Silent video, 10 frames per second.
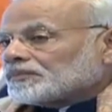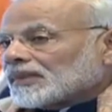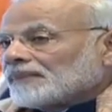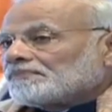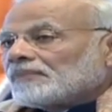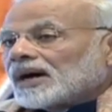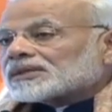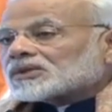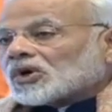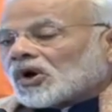
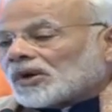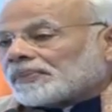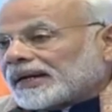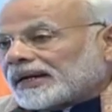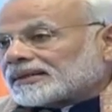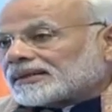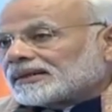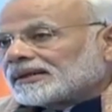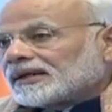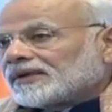must collaborate
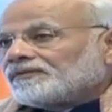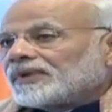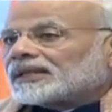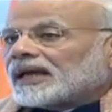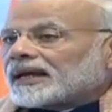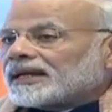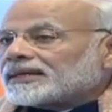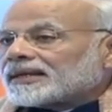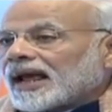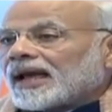with their
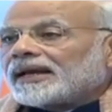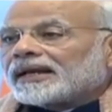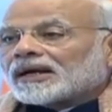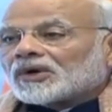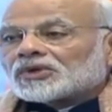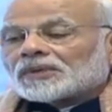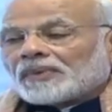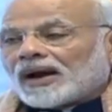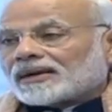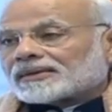Israeli
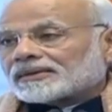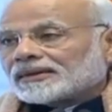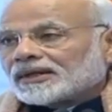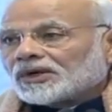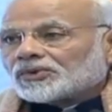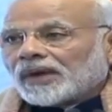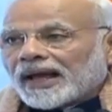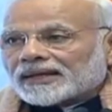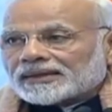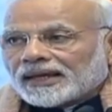counterparts to
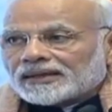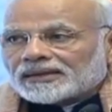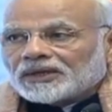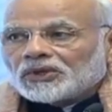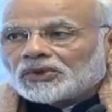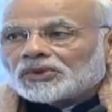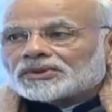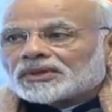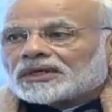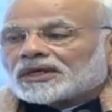access the
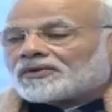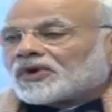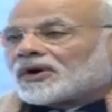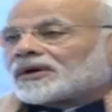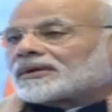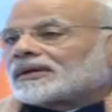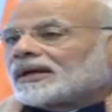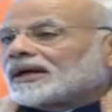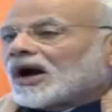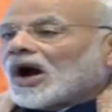huge reservoir
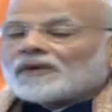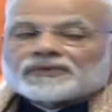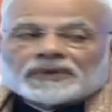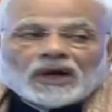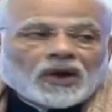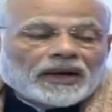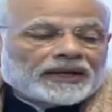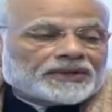of knowledge.